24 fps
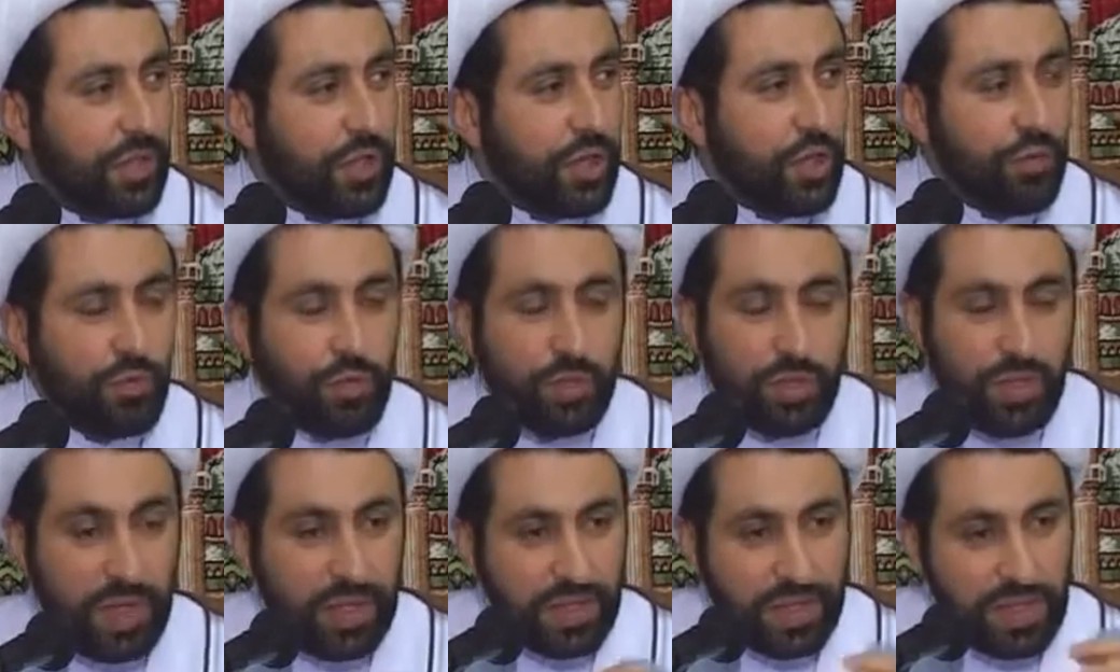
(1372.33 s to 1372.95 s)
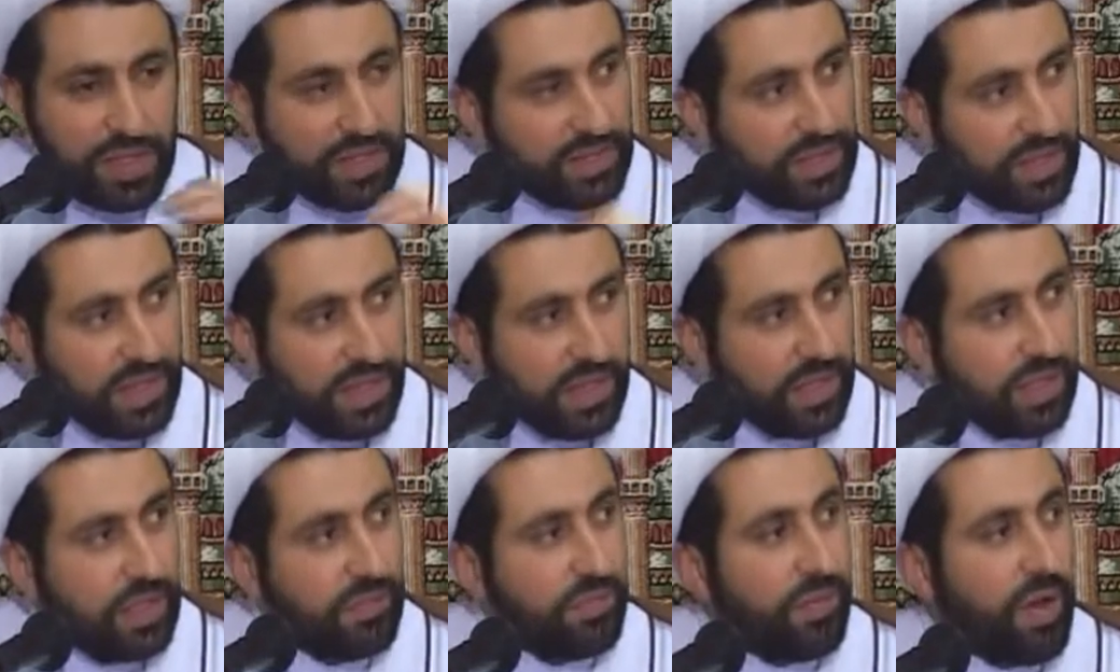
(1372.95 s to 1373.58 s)
You would not
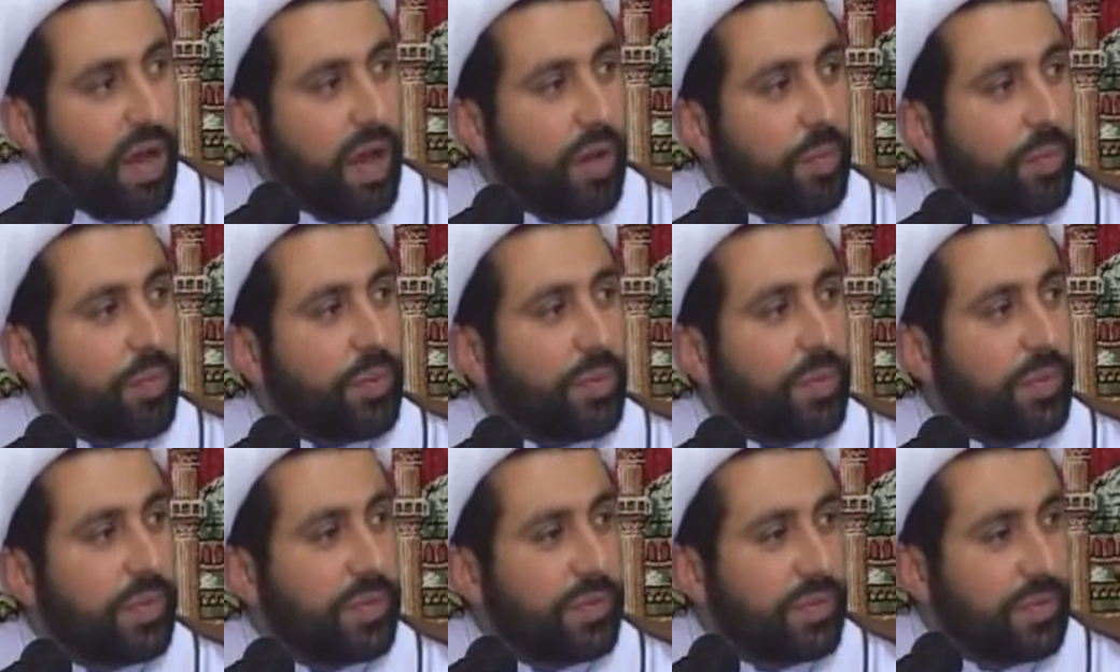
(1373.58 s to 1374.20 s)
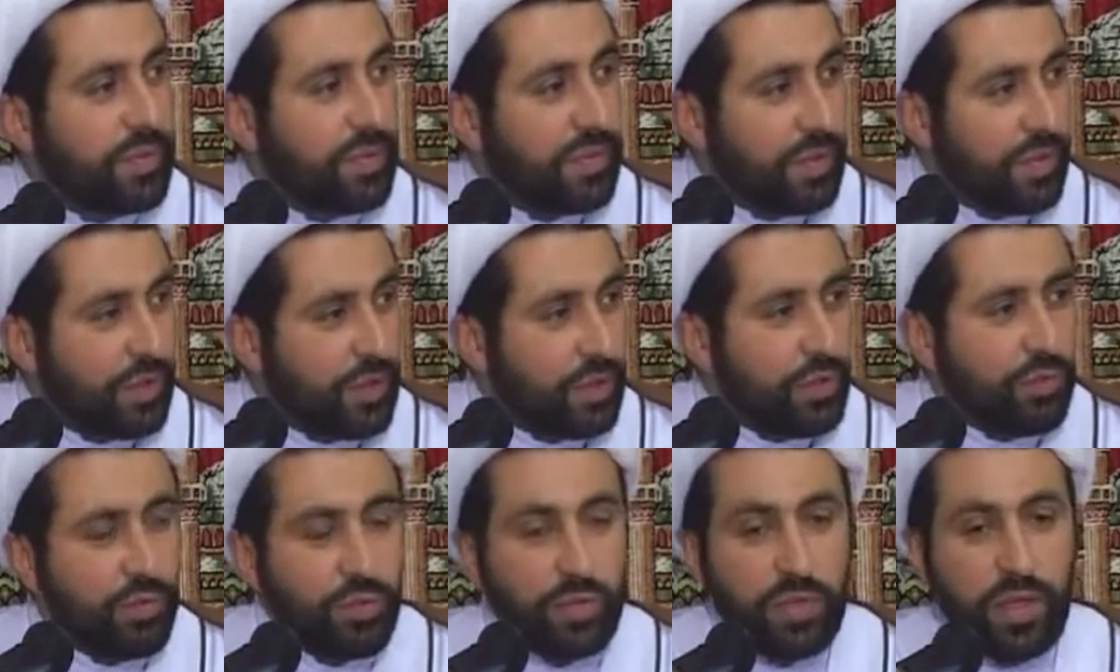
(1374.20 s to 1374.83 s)
easily give up.
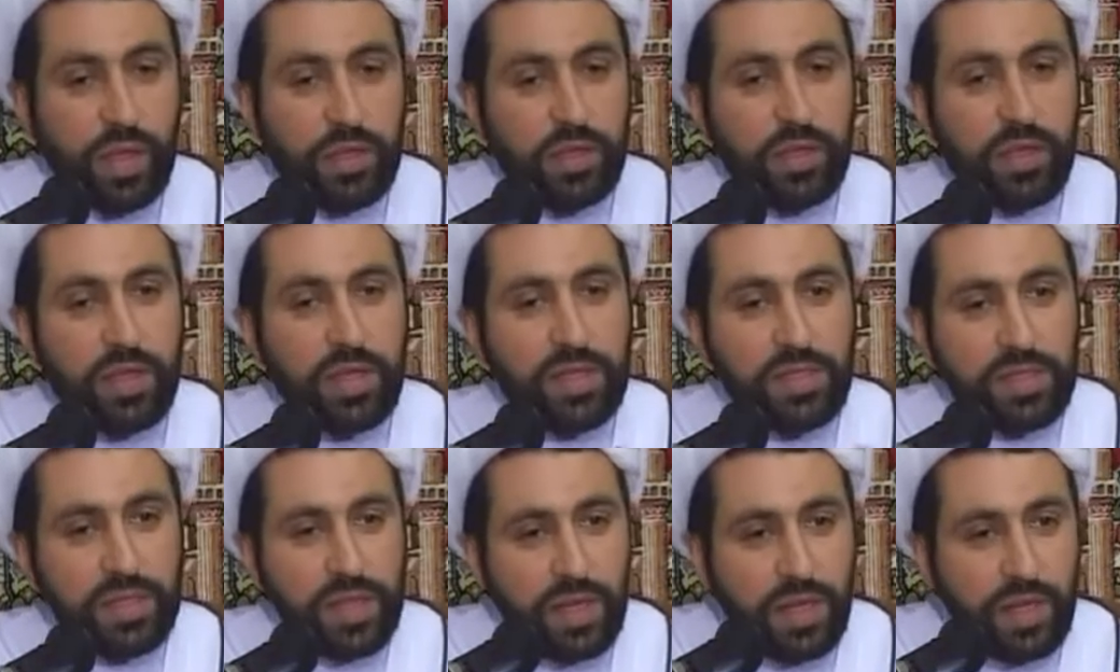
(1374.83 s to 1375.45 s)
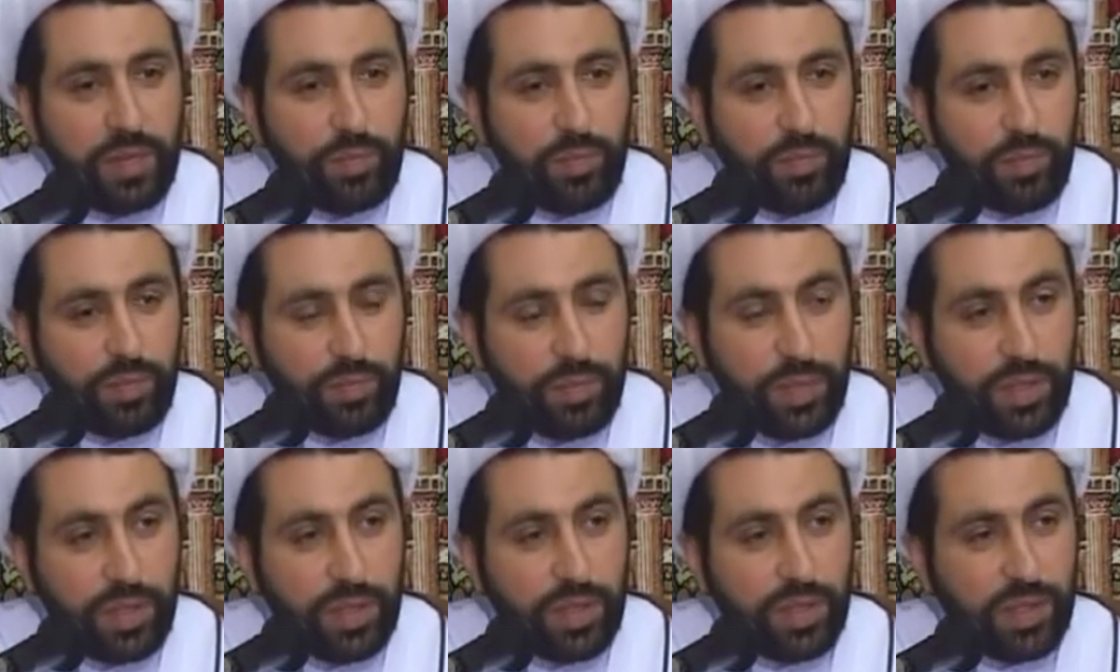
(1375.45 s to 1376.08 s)
You would not easily
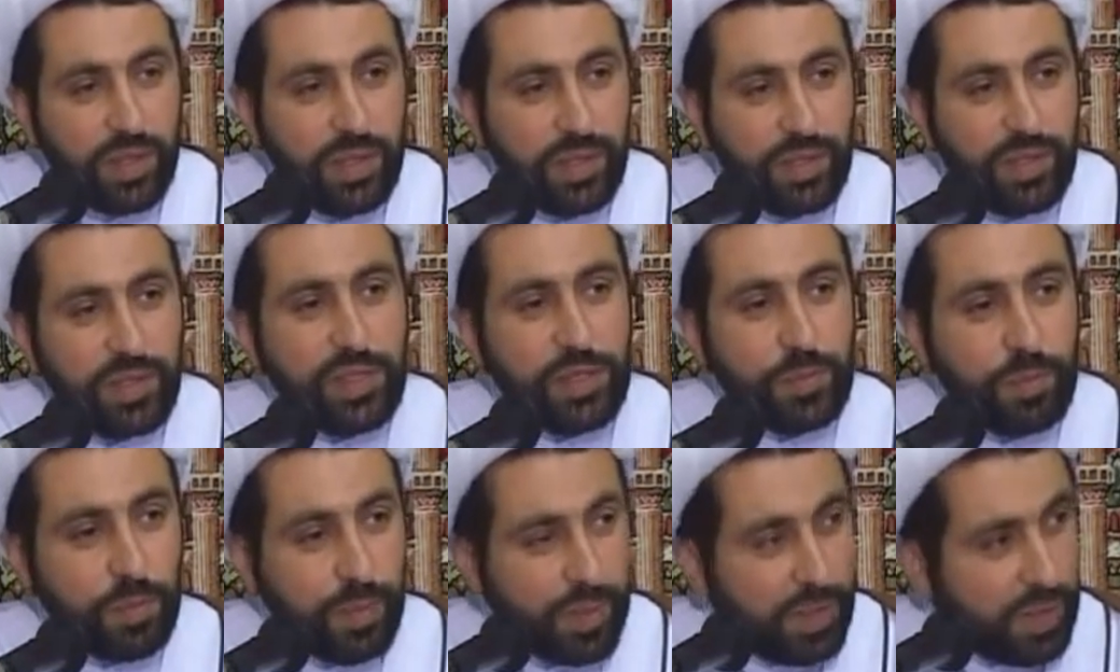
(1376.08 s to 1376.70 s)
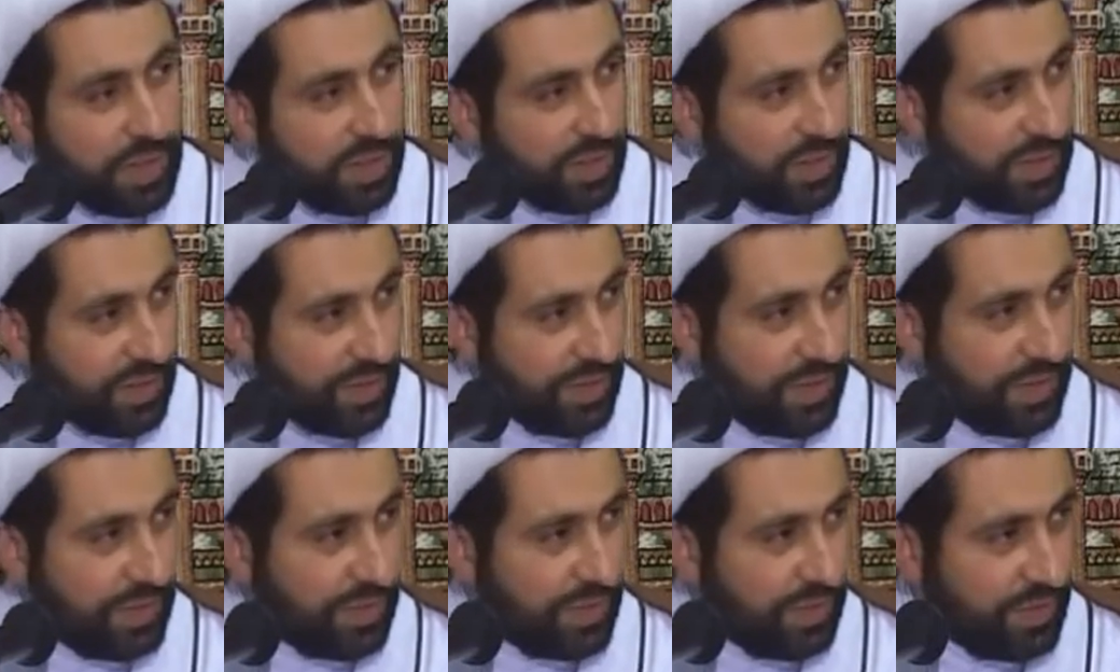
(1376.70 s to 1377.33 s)
be despaired
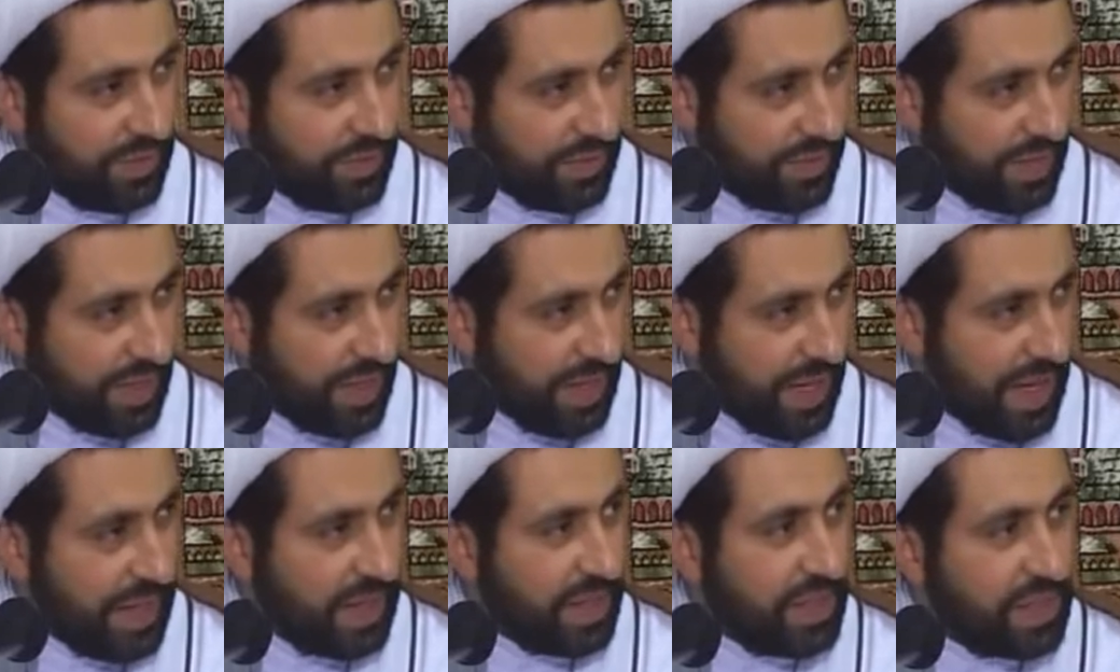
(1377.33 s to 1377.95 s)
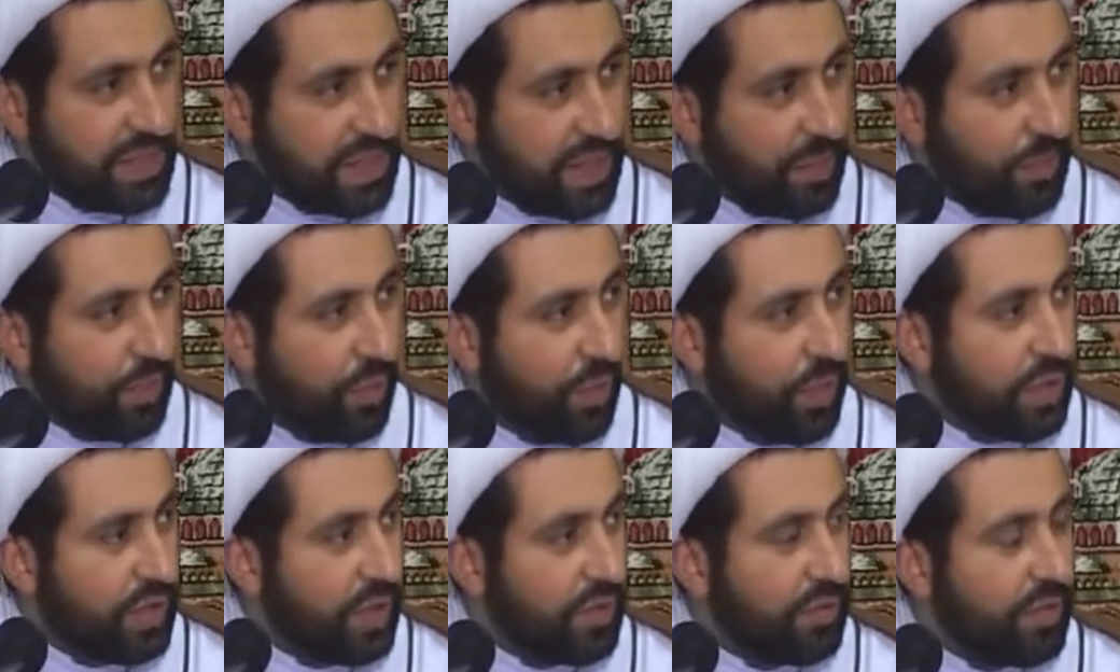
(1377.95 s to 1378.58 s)
and
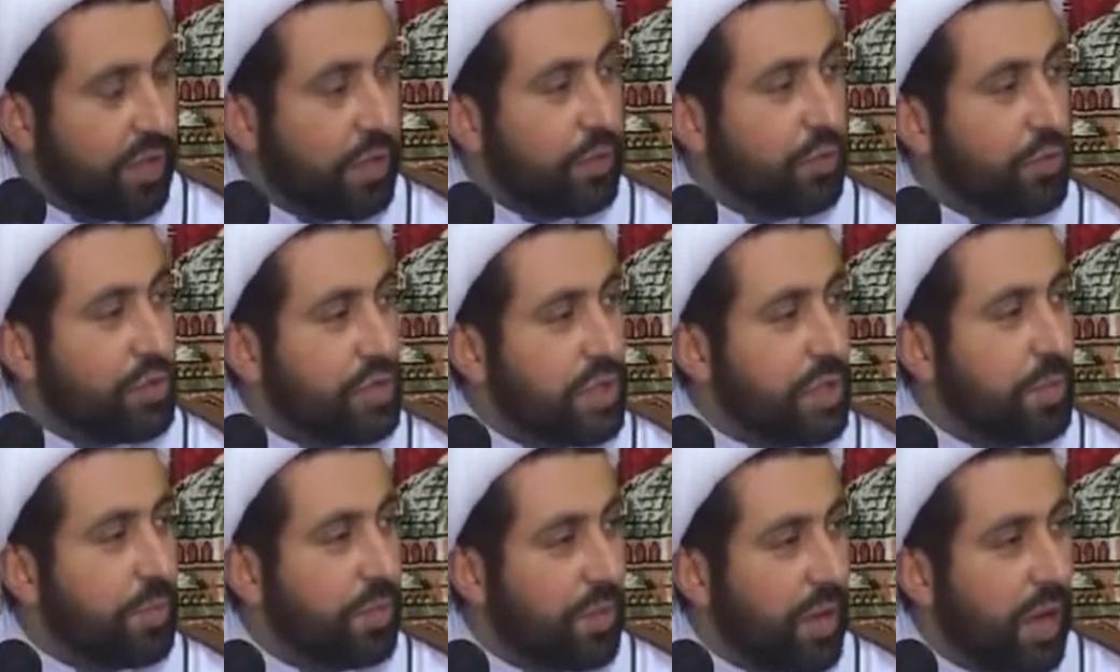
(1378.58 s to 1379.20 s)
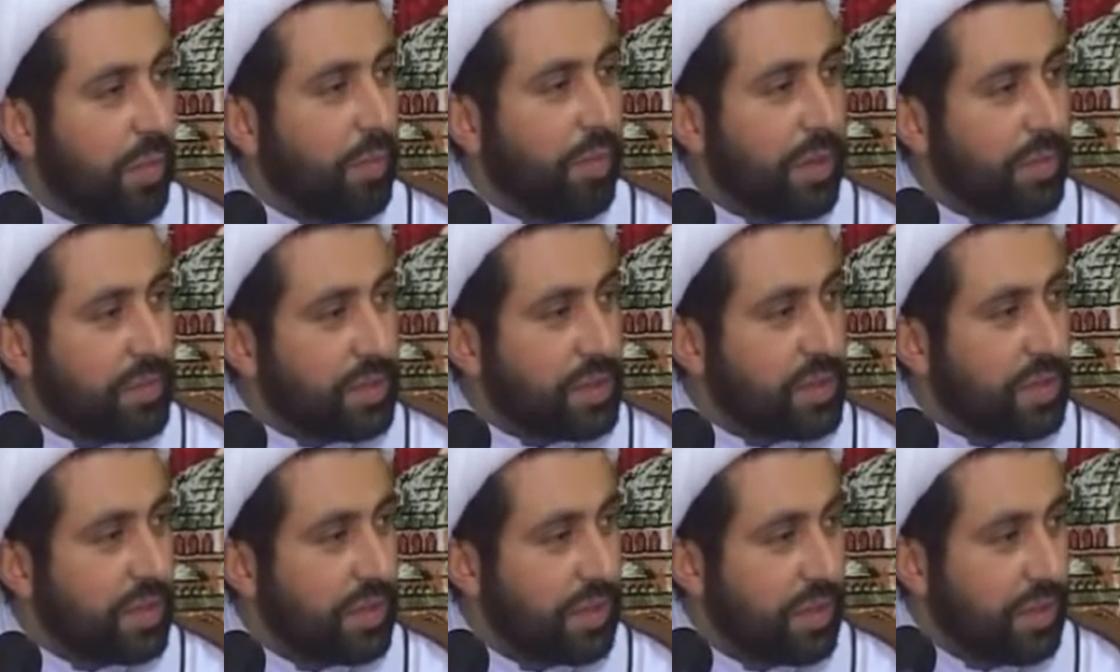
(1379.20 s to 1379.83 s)
disappointed when you see
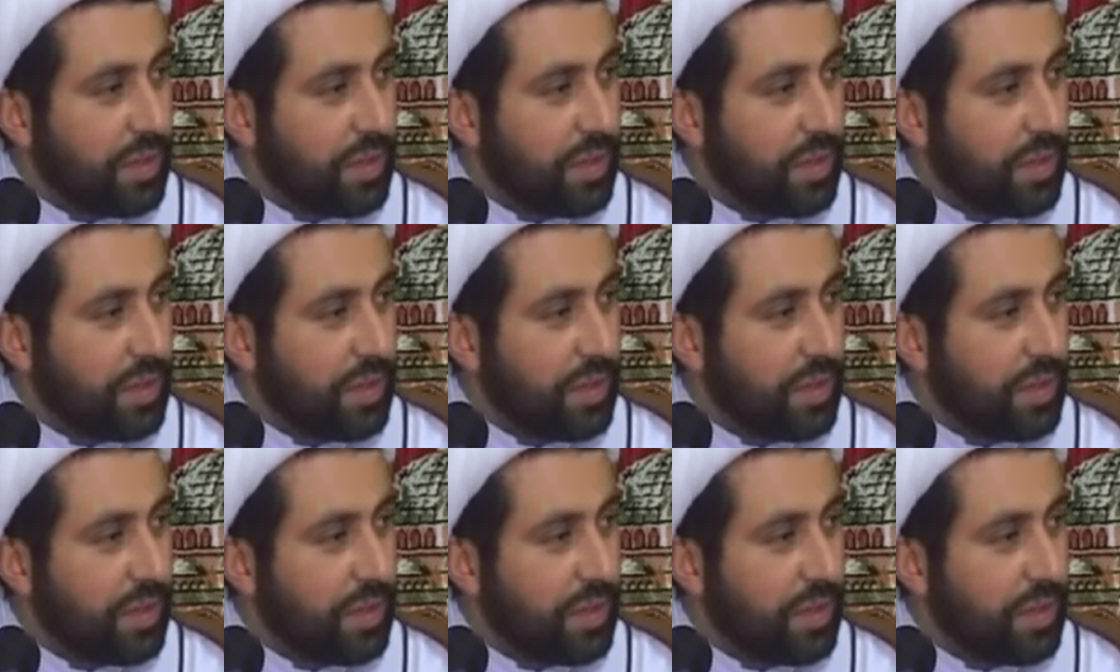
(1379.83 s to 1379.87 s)
problems.